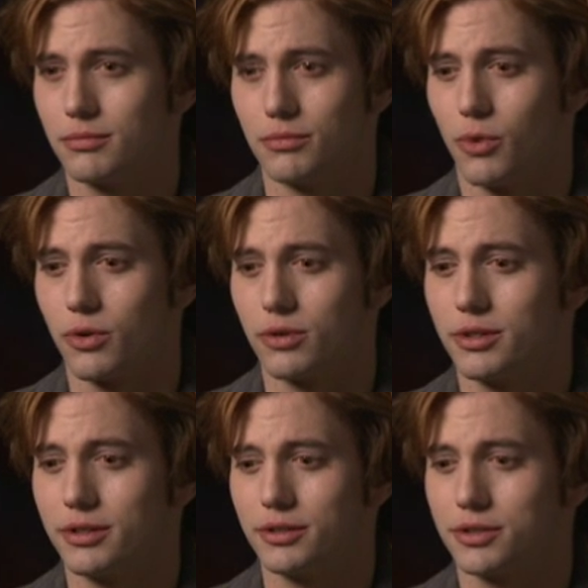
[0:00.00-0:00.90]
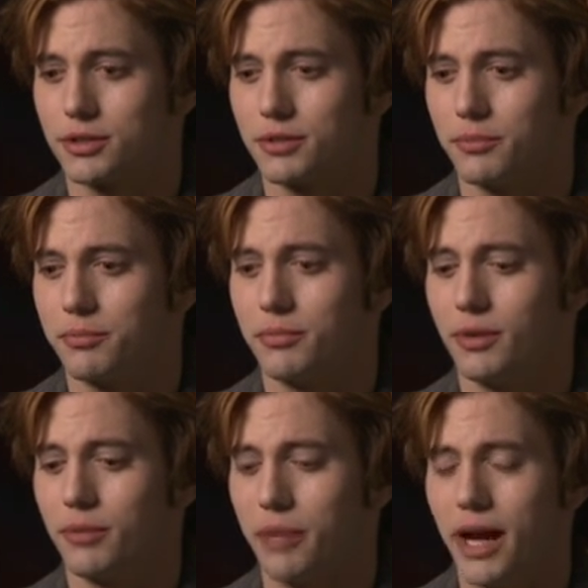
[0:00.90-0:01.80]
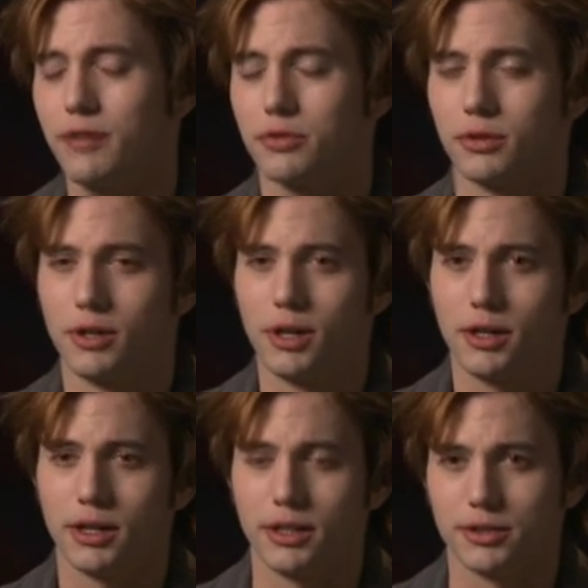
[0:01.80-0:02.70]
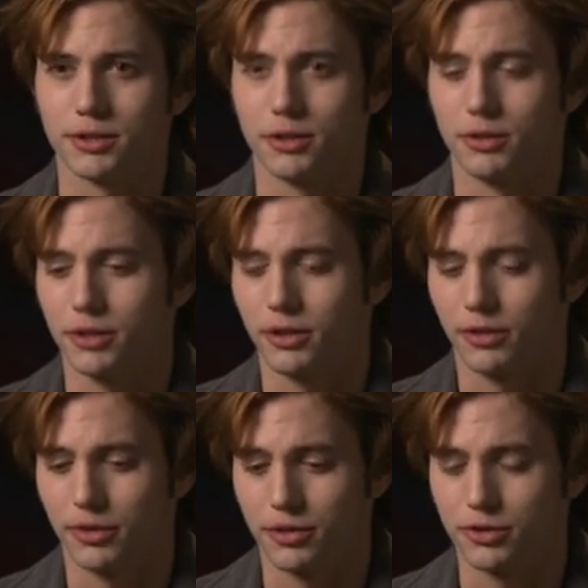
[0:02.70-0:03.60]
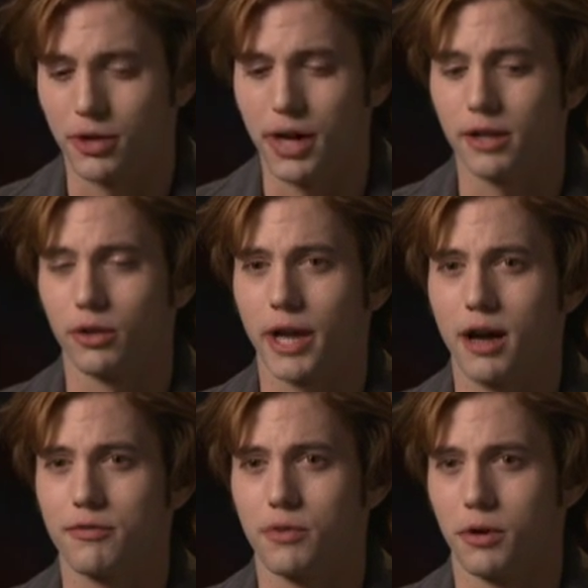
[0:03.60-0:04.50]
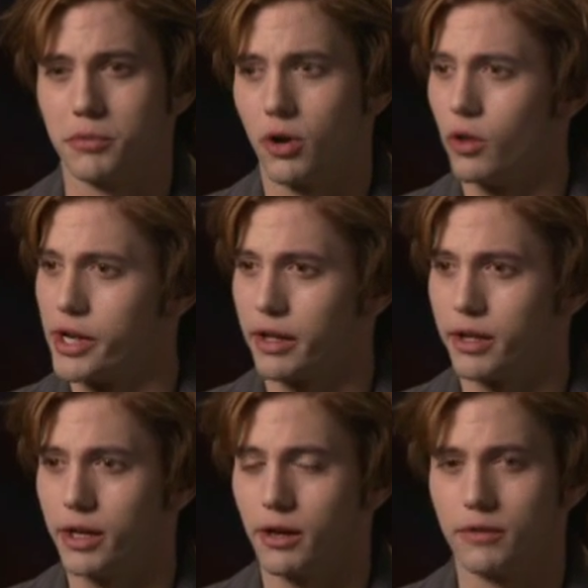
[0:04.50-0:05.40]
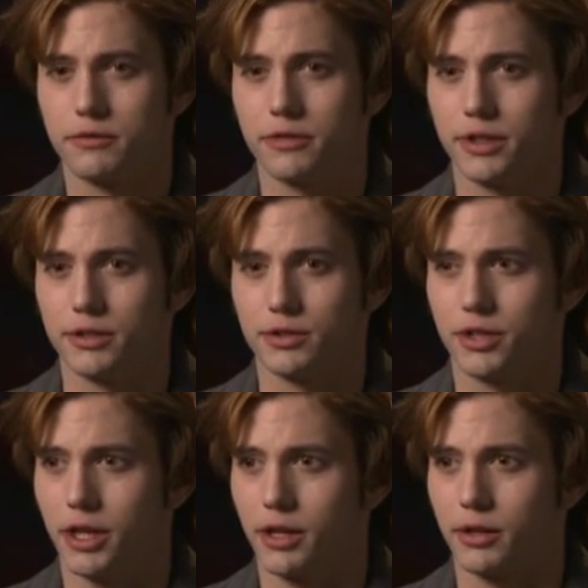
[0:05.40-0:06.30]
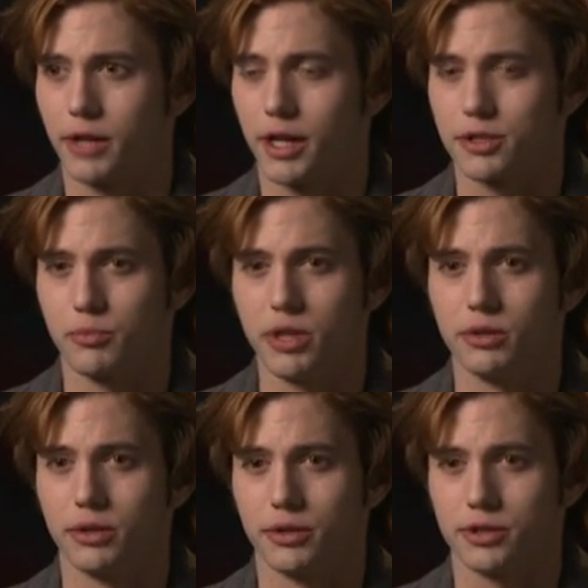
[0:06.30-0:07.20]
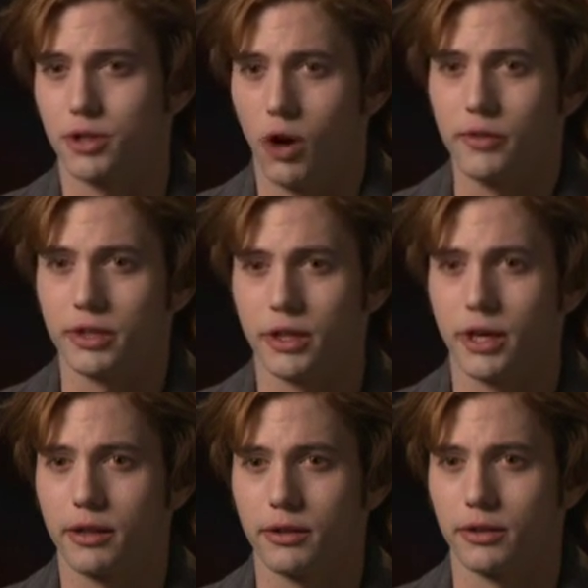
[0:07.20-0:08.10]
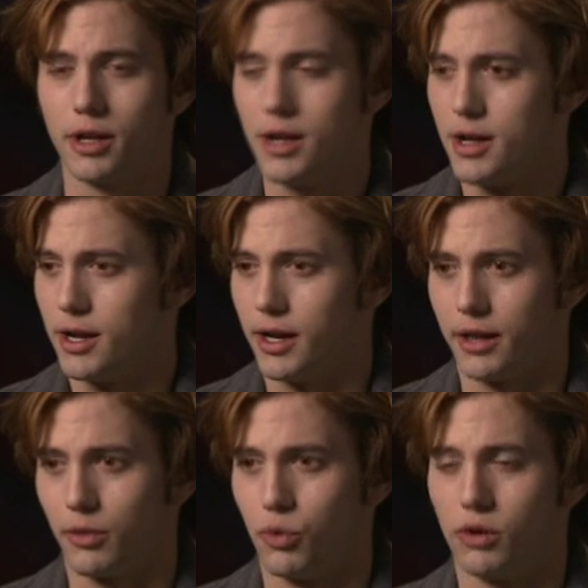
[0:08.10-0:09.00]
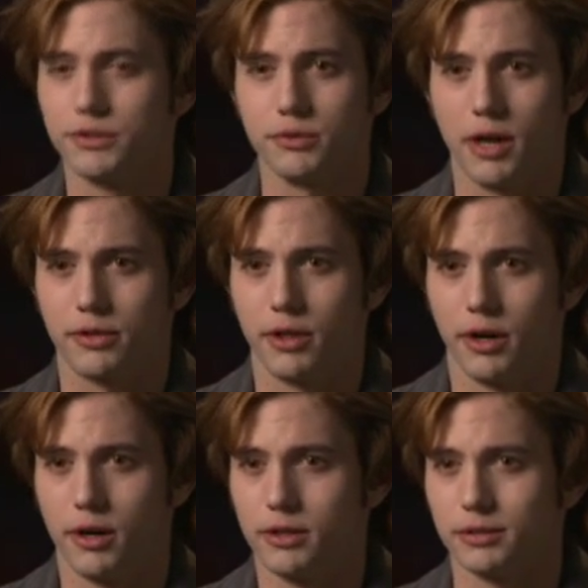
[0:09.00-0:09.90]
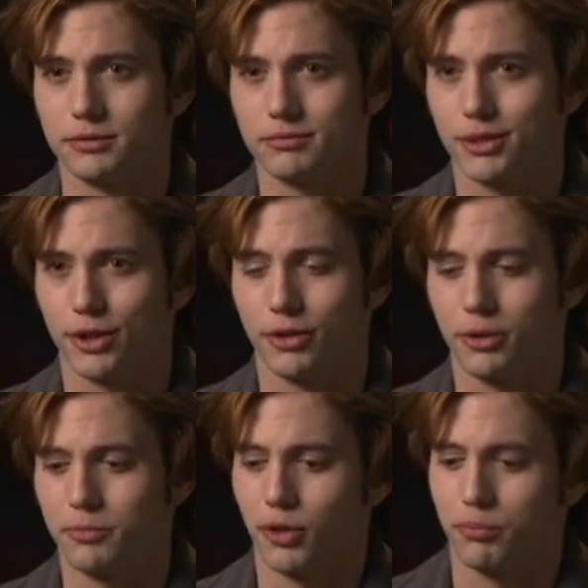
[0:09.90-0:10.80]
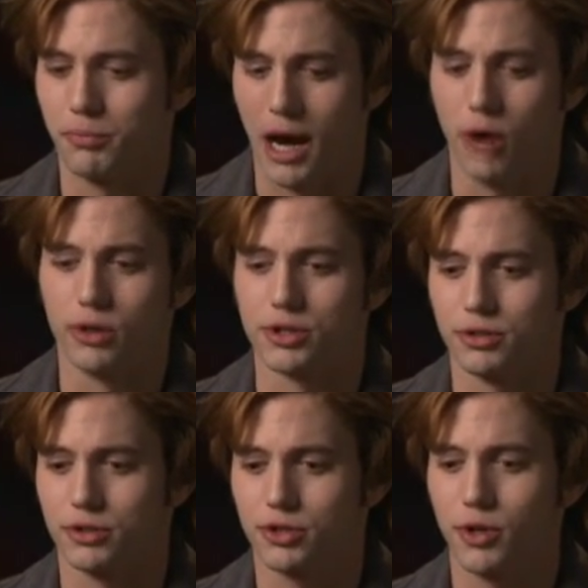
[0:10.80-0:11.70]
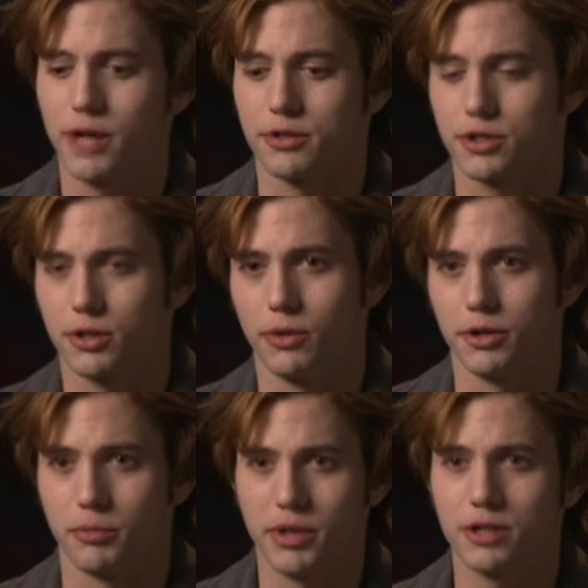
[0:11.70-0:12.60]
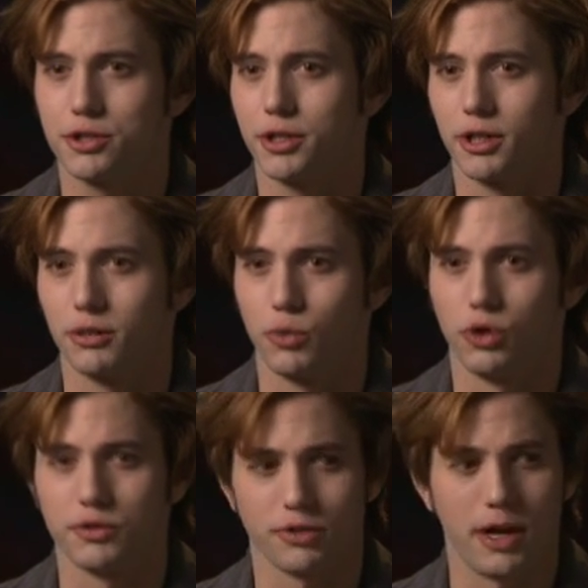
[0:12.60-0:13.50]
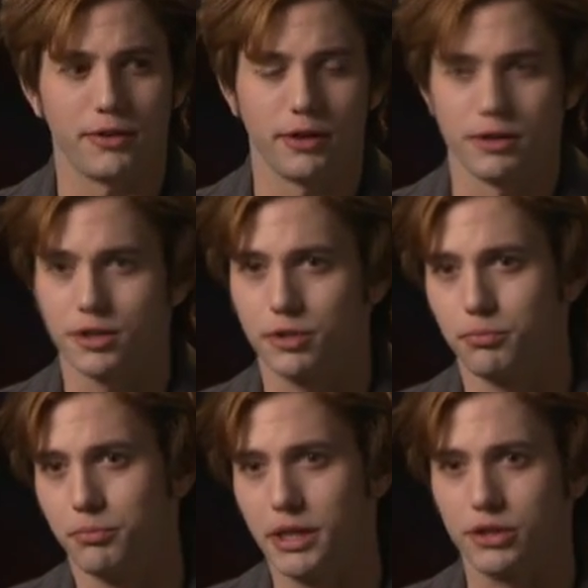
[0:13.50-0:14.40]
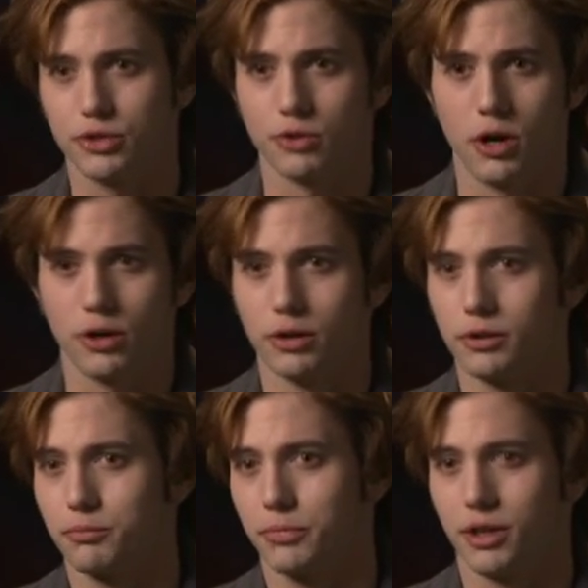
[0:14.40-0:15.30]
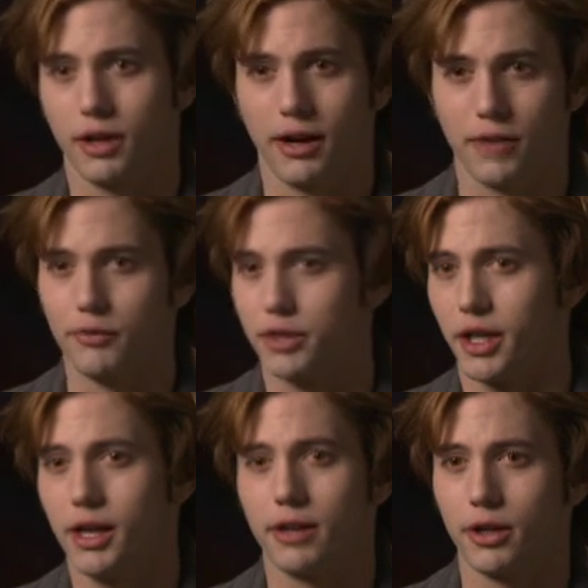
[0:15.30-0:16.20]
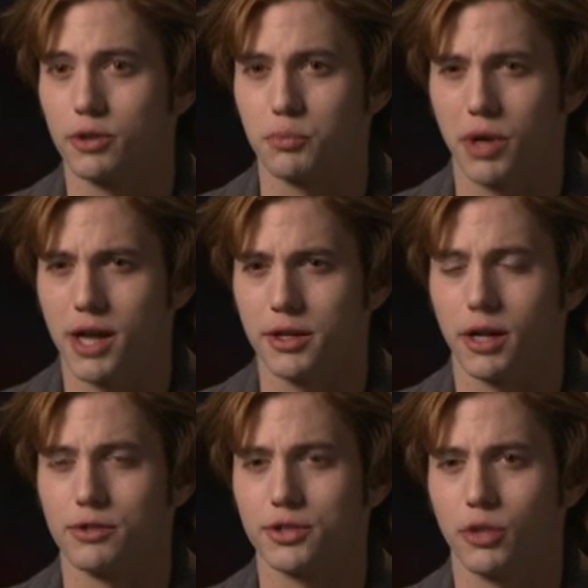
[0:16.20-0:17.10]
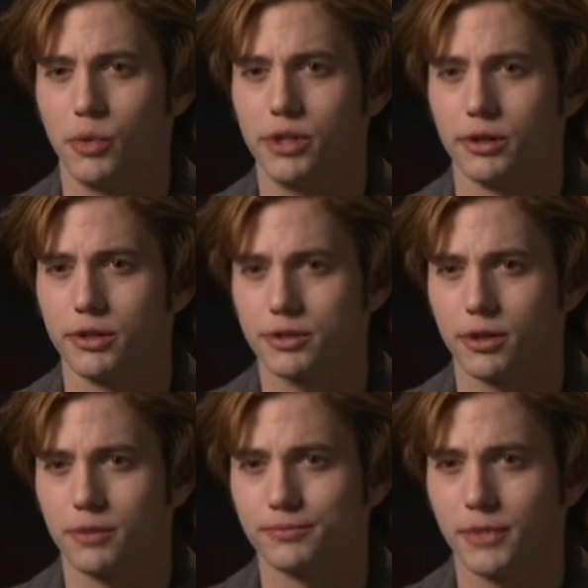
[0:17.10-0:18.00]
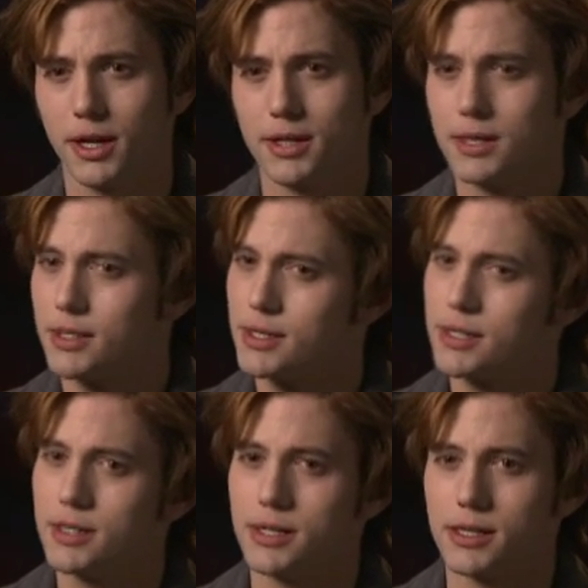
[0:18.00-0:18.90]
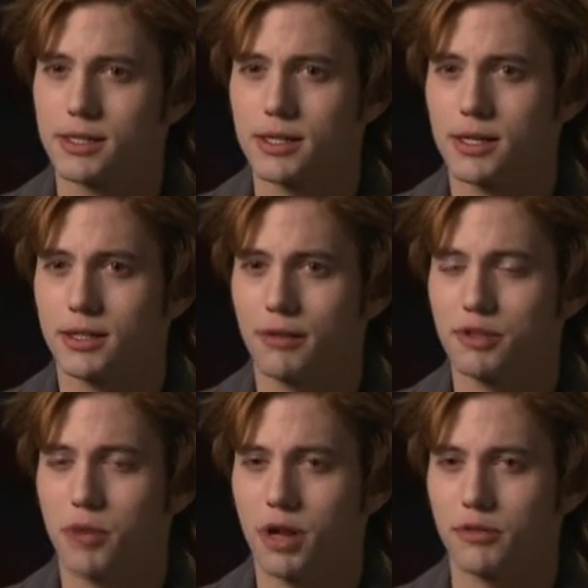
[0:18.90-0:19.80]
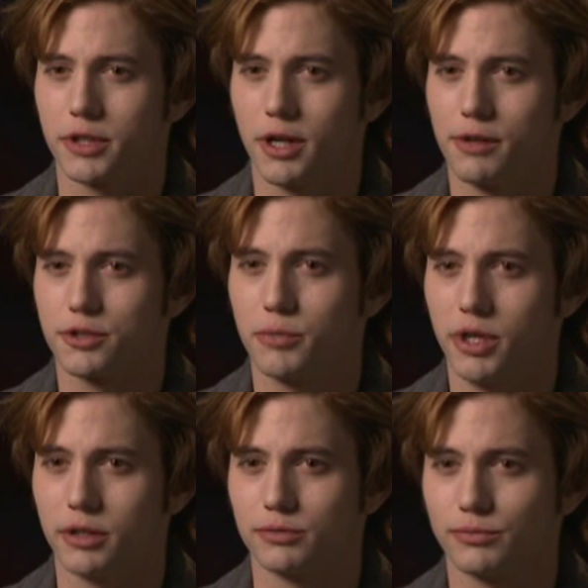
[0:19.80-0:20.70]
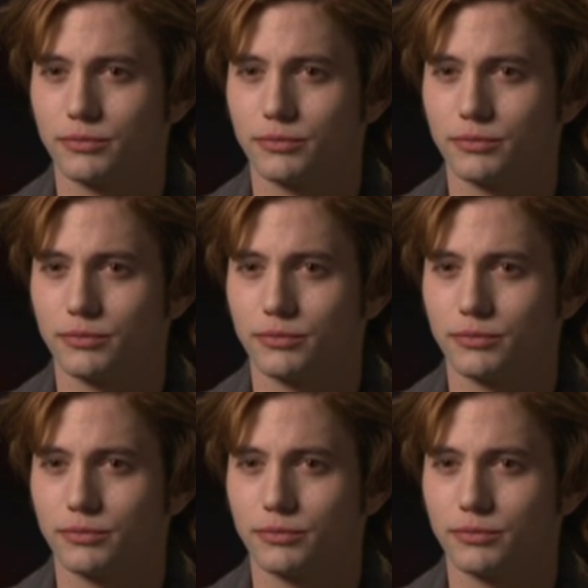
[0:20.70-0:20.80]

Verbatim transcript: more eh, just painful. And so, you know, they're, they're trying to look out for her, but all they can think of is getting their next meal, and they're starving to death. And and the wolves are out there and you know their their powers and their strength is slowly diminishing and the wolves are out there just being stronger every, every day that goes by the Cullens get weaker so it's a tough spot for the Cullens to be in.